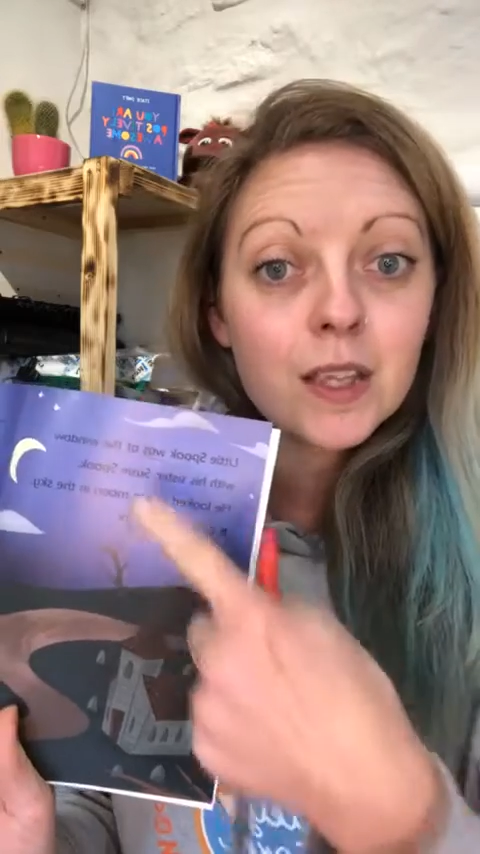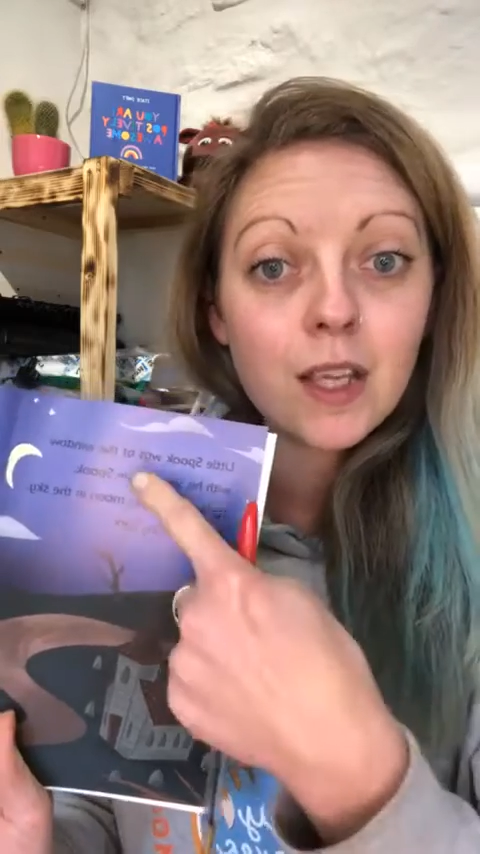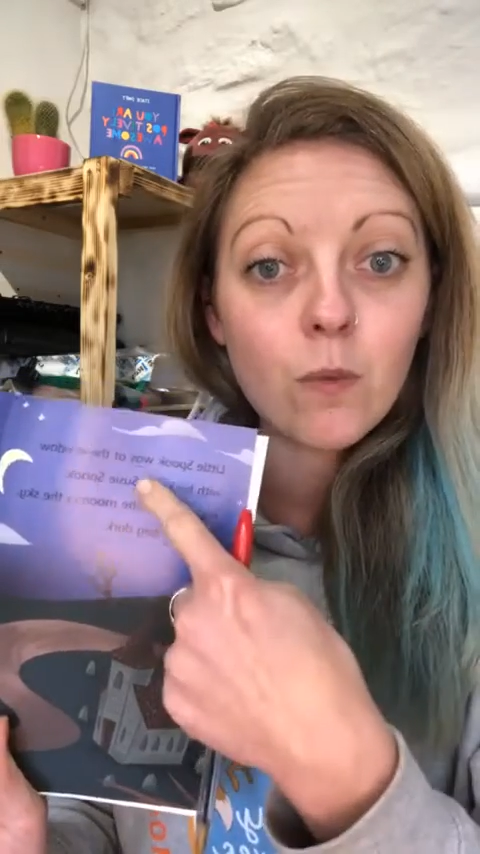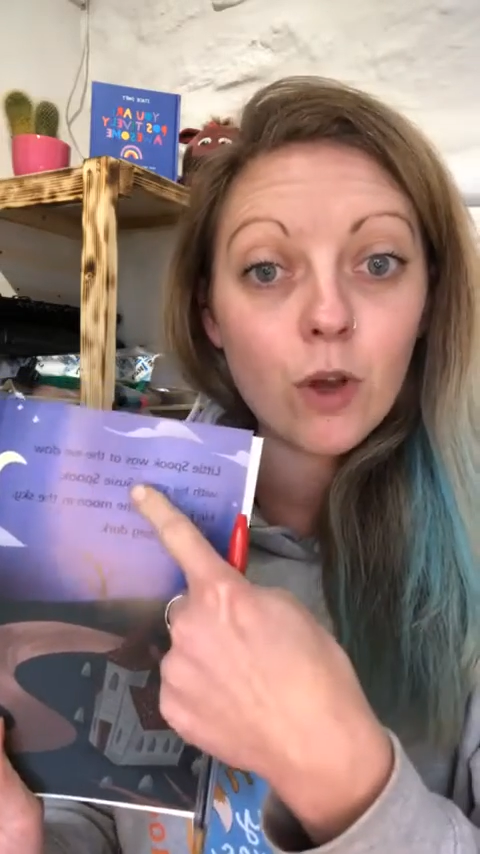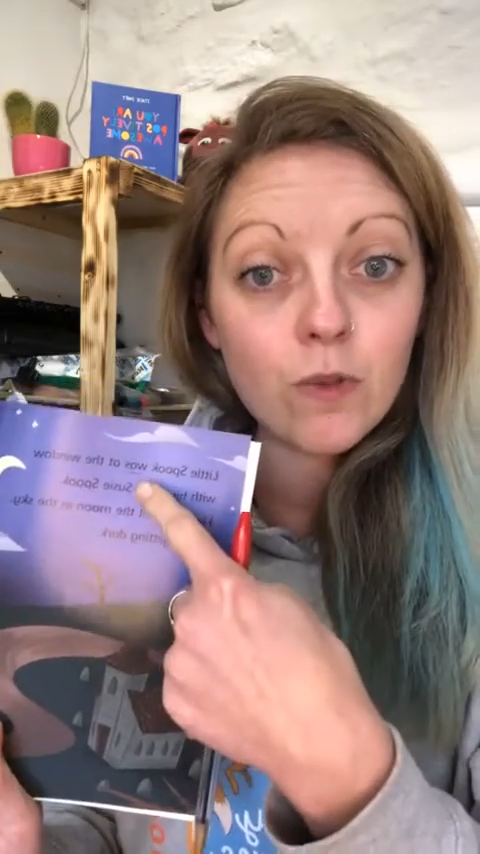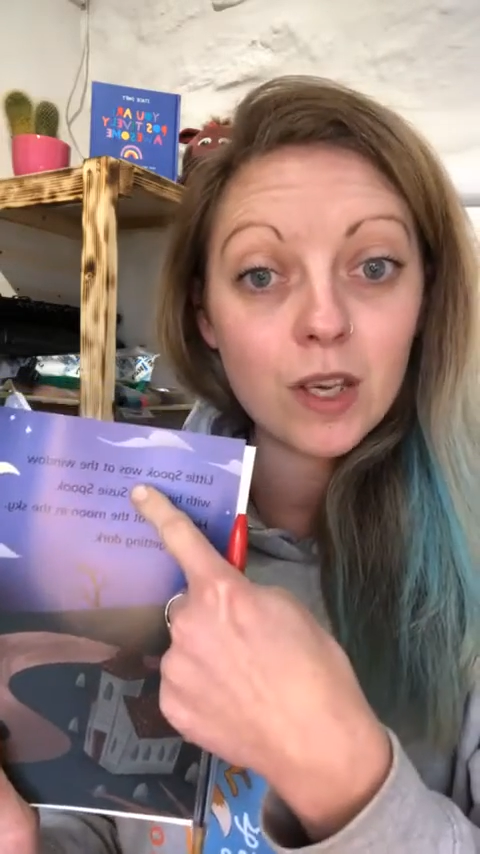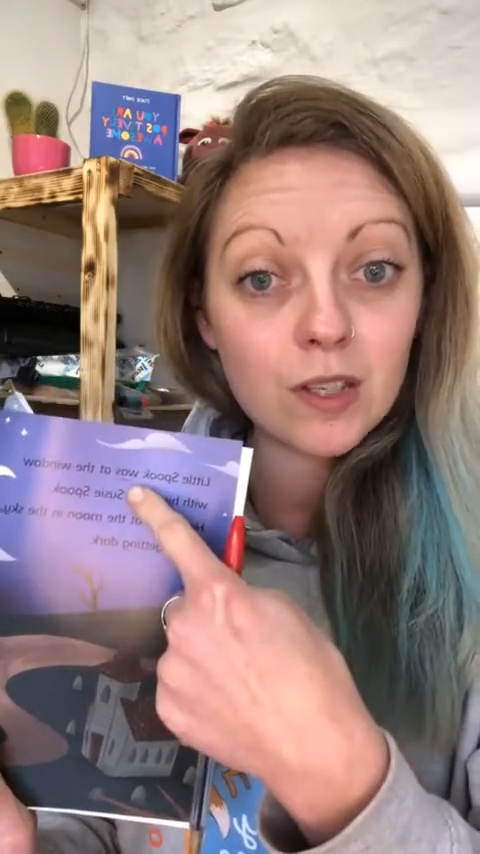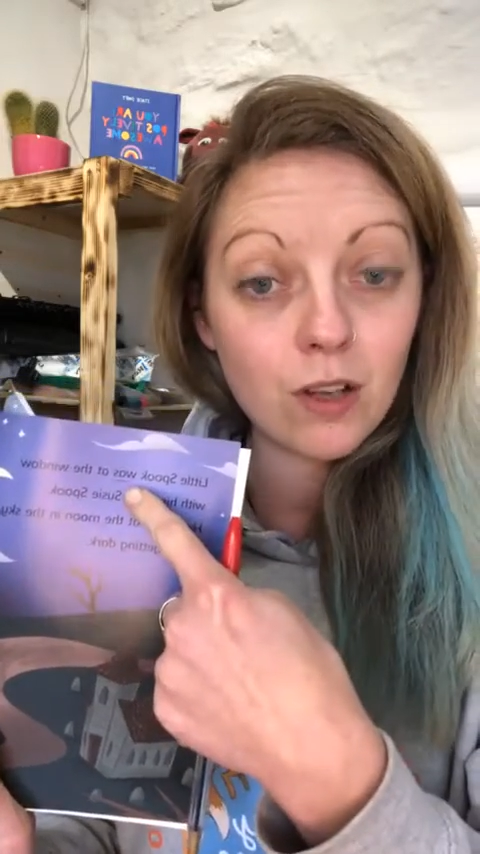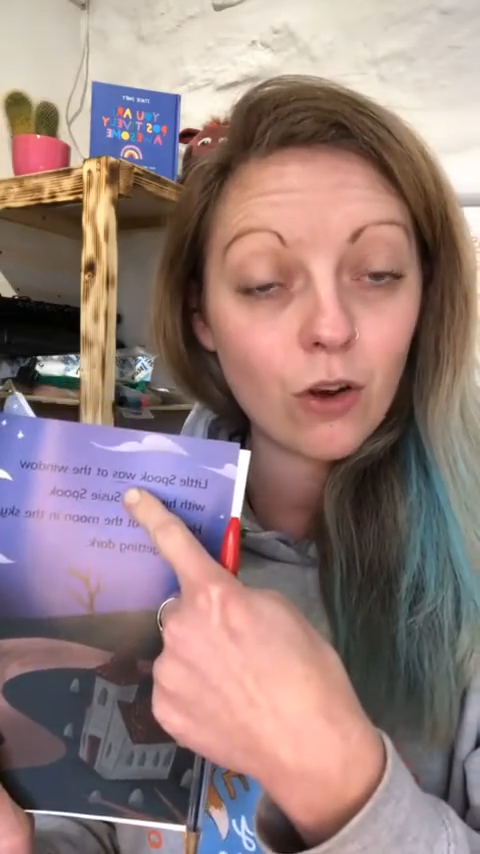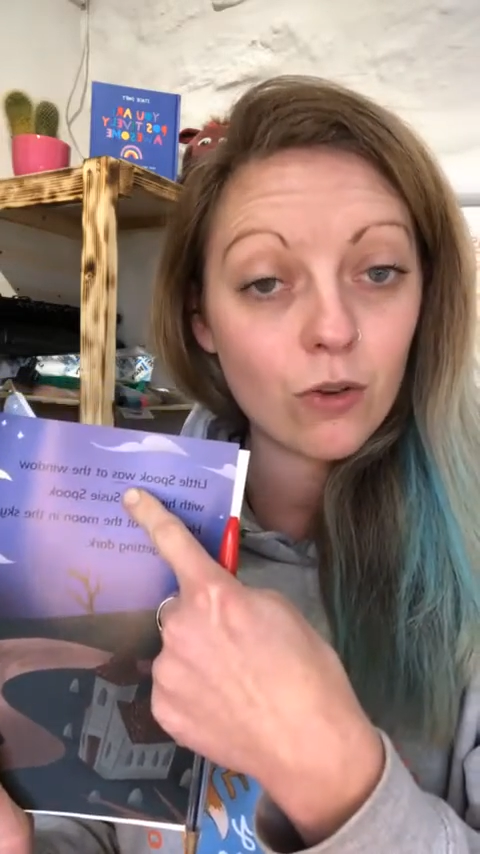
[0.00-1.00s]
They won't get
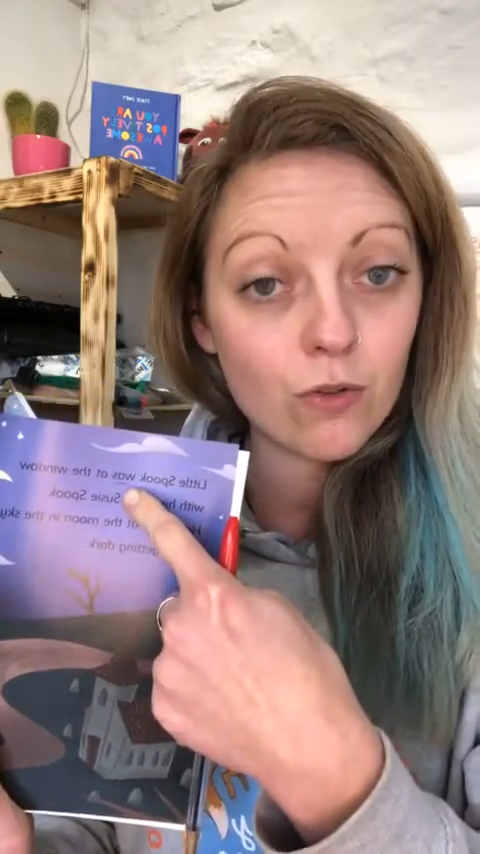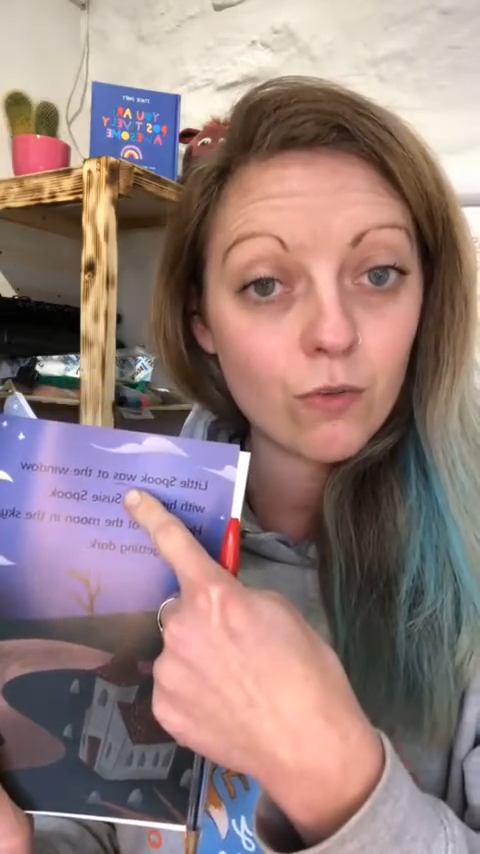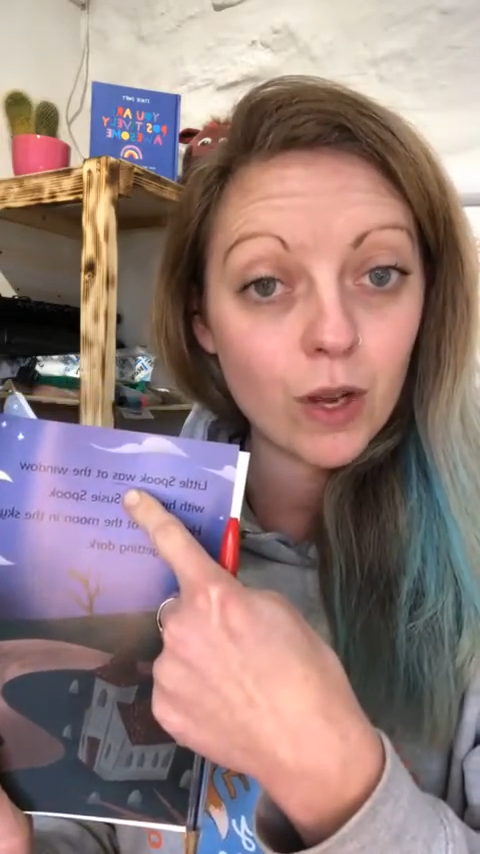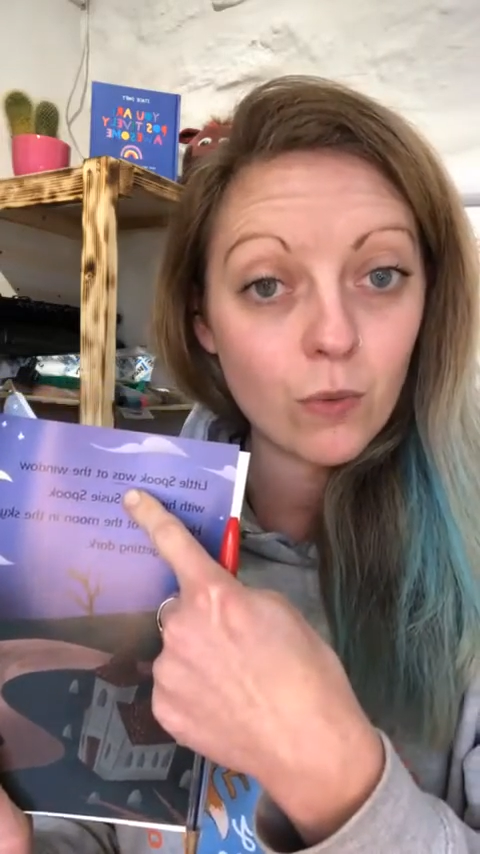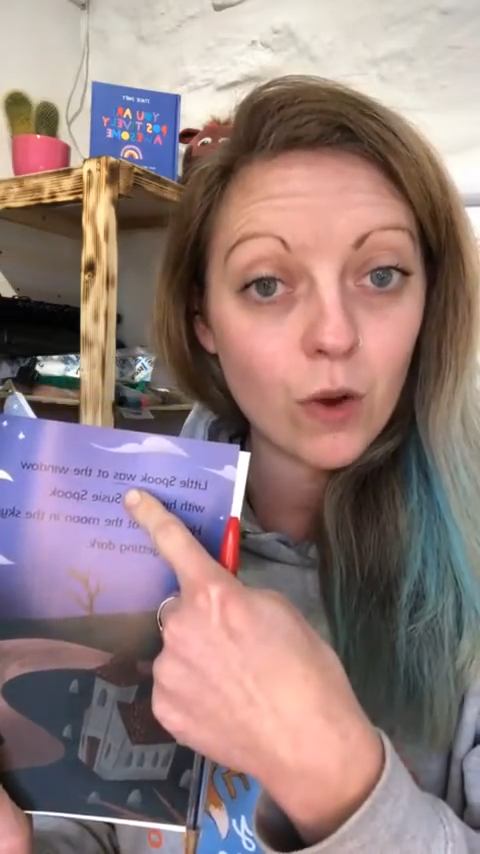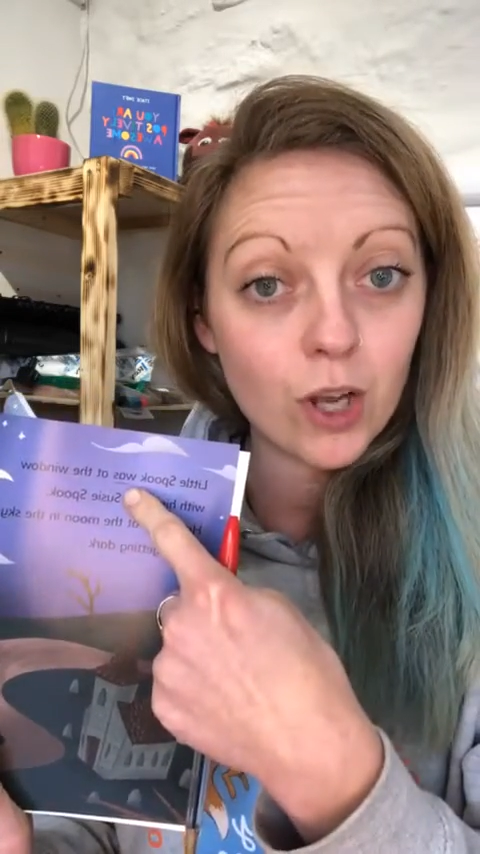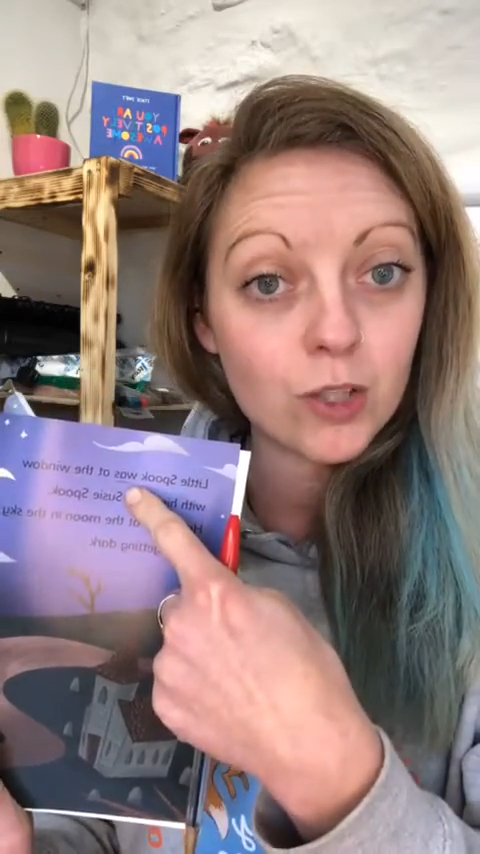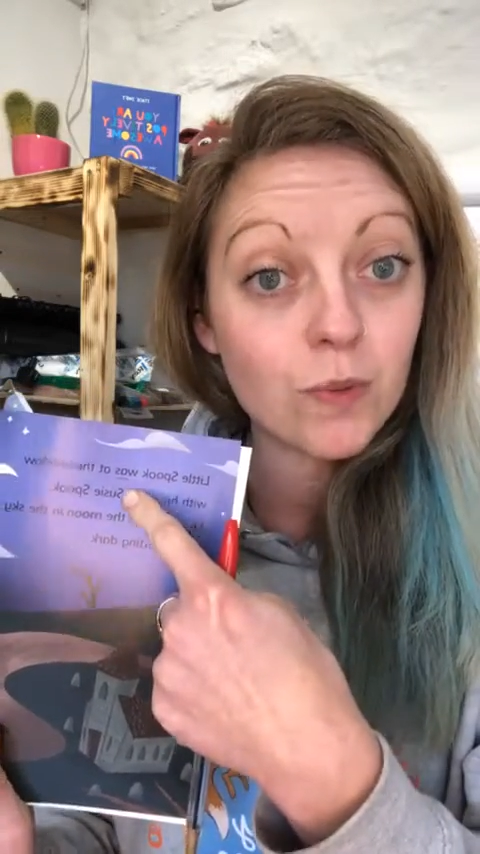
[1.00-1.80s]
stuck on the red words